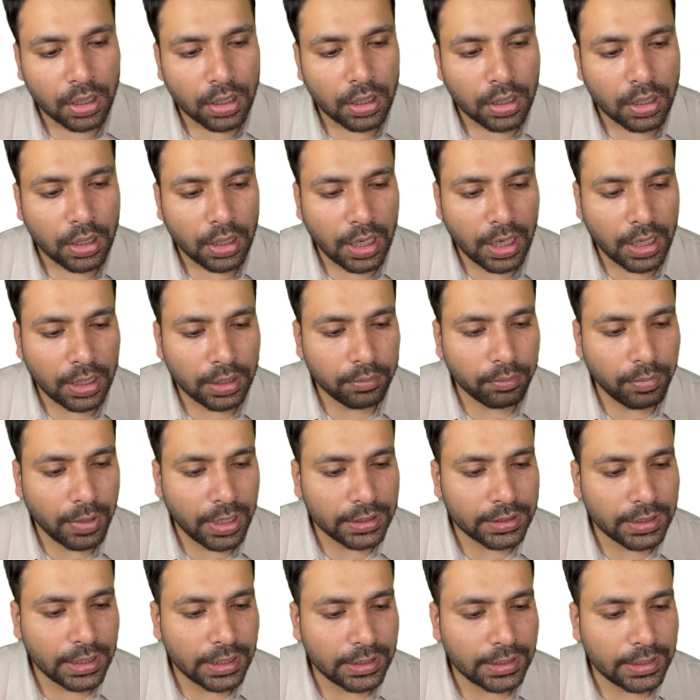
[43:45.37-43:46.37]
And by
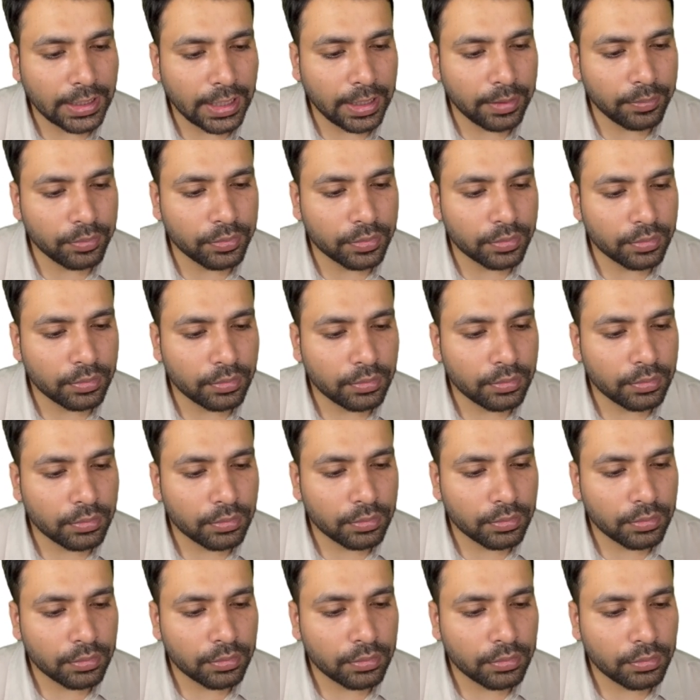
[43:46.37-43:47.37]
that time,
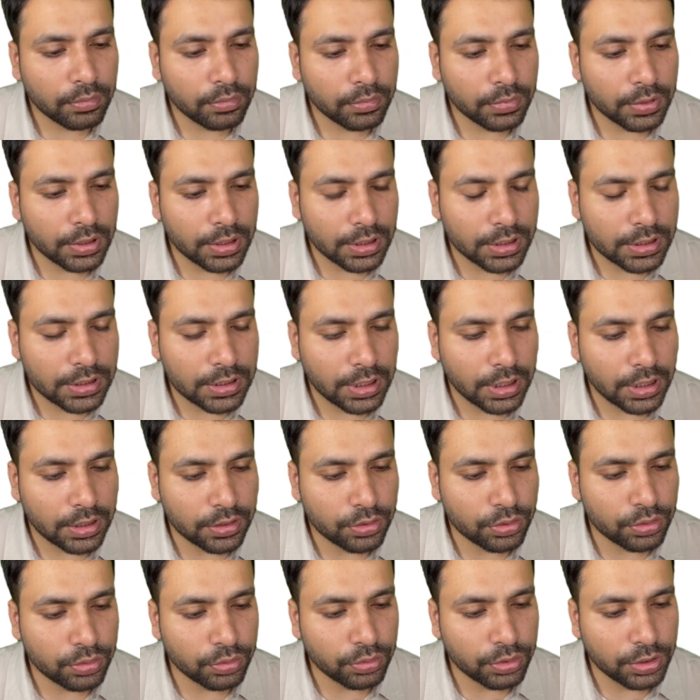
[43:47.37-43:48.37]
stage
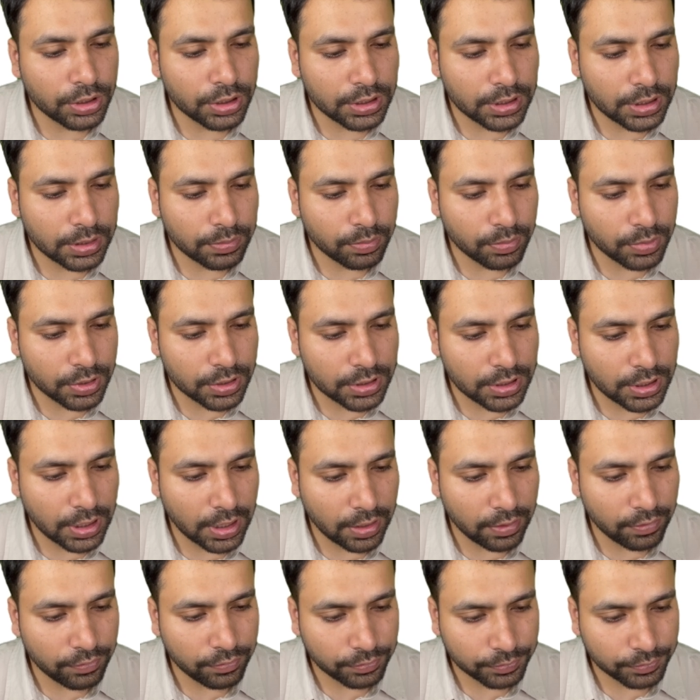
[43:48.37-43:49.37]
2, this must have